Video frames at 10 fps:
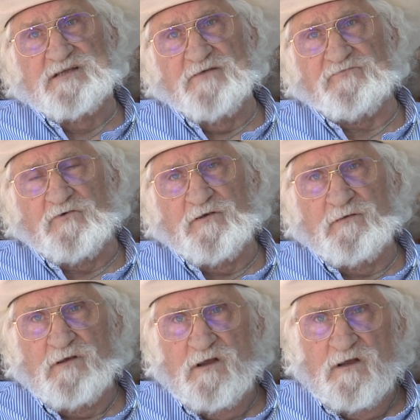differ
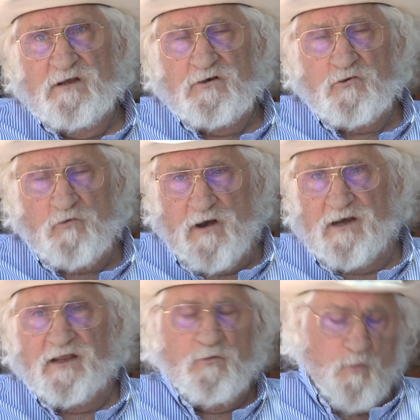
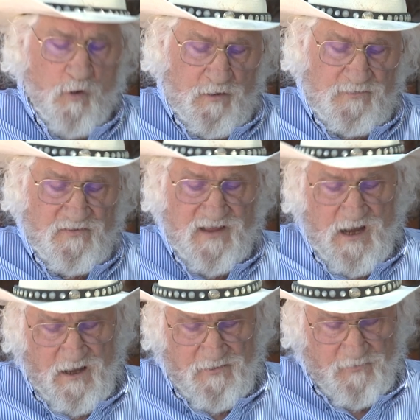greatly one to the
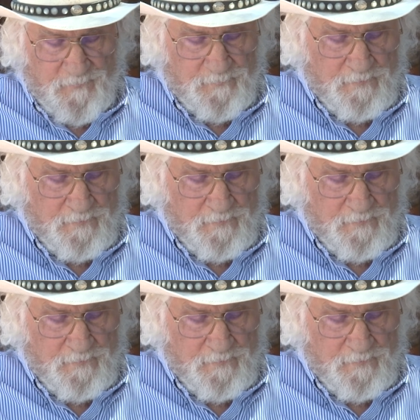other.